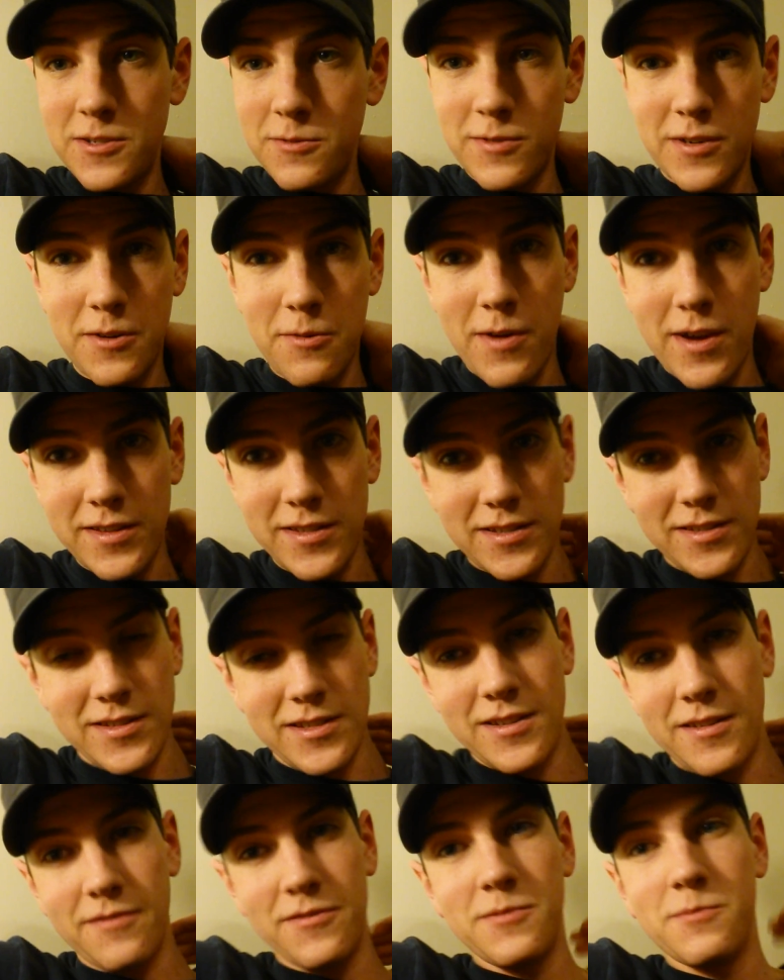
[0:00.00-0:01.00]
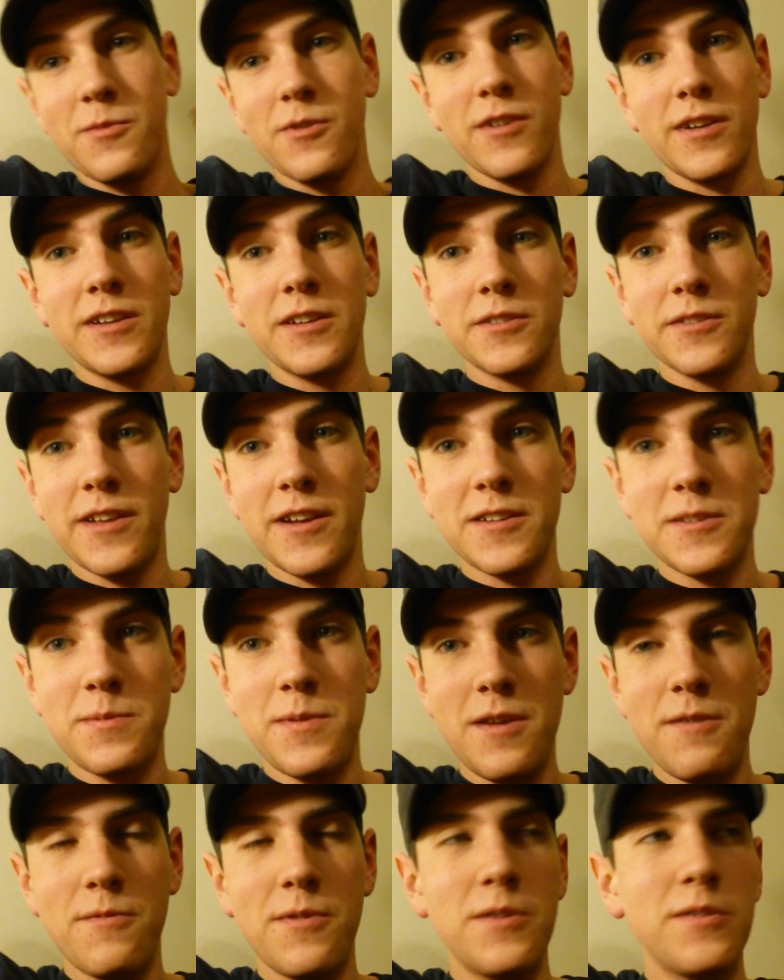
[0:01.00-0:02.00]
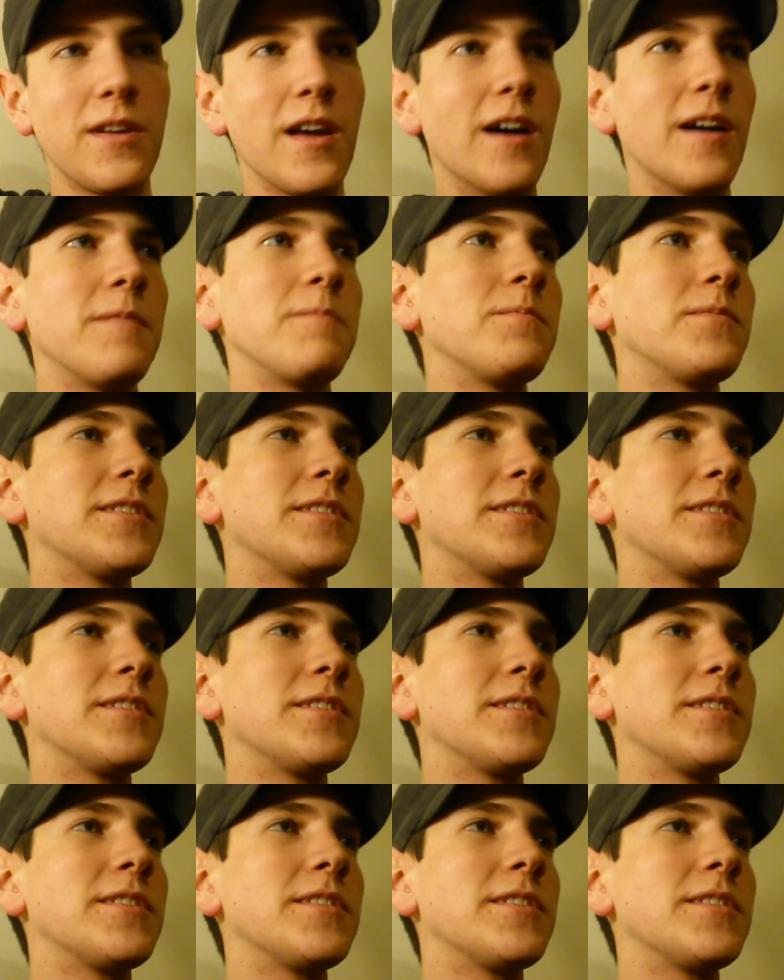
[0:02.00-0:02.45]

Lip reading: doing quests and stuff, the more guild XP we got.